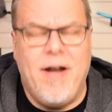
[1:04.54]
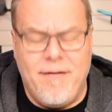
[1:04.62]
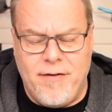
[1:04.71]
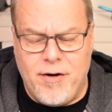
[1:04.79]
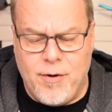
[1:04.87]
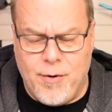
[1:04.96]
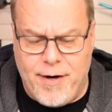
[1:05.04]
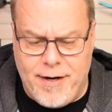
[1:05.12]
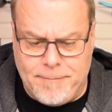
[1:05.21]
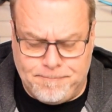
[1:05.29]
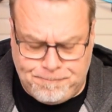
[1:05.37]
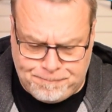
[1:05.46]
heavy
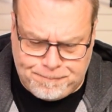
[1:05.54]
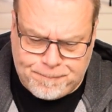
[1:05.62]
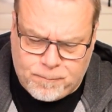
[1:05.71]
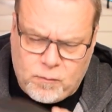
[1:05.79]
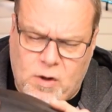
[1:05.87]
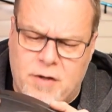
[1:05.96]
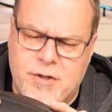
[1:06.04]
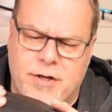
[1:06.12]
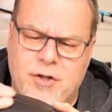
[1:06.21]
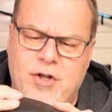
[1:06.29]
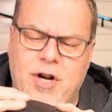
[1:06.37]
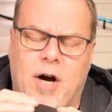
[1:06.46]
duty. It's
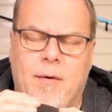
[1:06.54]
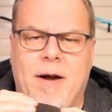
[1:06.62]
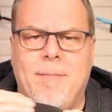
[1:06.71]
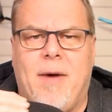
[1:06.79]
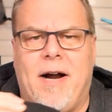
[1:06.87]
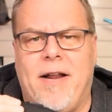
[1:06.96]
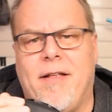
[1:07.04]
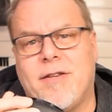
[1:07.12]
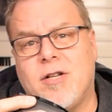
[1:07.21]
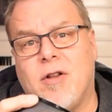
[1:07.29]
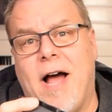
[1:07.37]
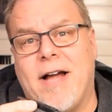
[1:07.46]
a GRN body
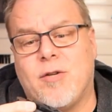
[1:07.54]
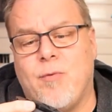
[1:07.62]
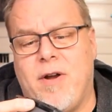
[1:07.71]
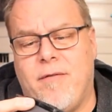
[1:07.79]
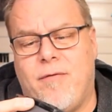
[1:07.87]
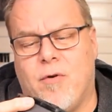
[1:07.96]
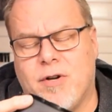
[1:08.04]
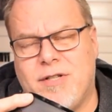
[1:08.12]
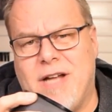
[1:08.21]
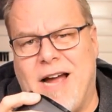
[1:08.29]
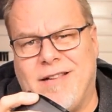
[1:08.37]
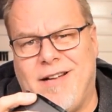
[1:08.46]
that's glass
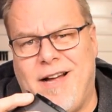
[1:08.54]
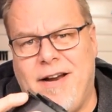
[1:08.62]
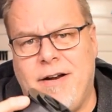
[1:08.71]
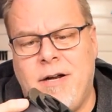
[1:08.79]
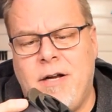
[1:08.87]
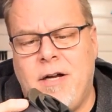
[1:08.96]
reinforced nylon.